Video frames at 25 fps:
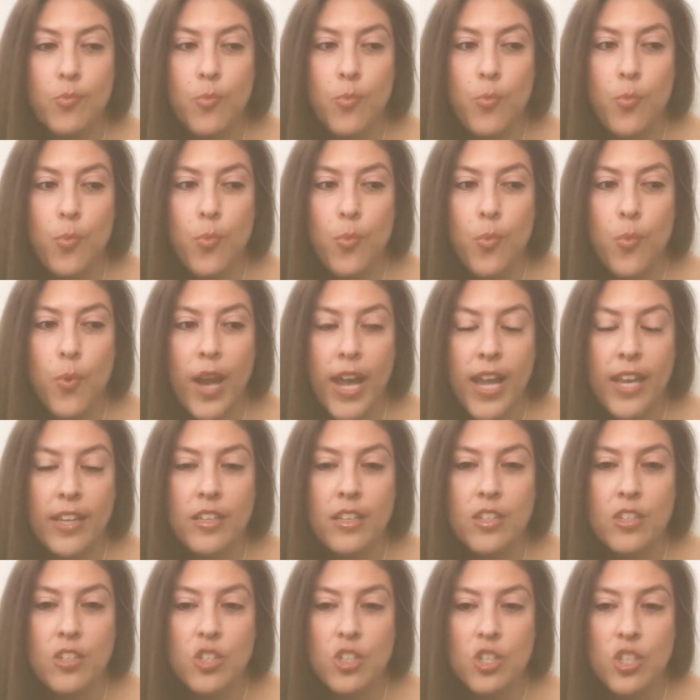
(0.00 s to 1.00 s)

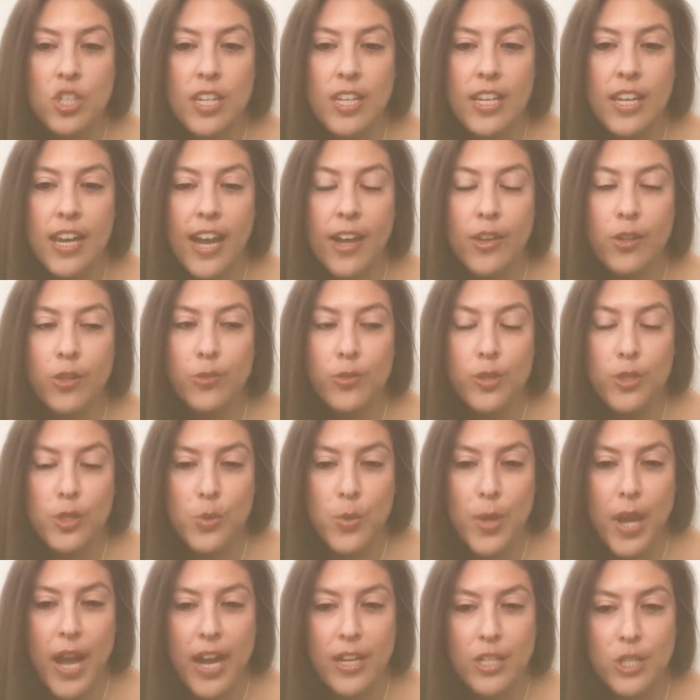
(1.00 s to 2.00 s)
When she had her first
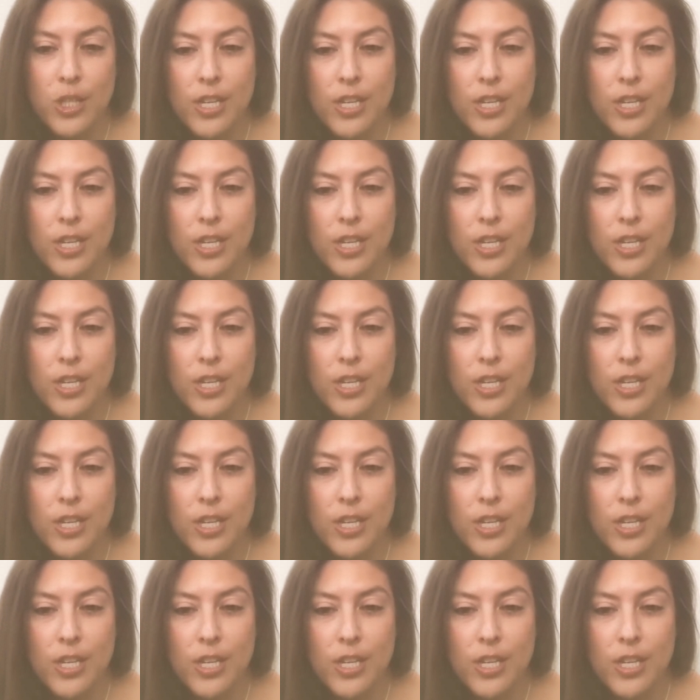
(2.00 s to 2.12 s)
reaction at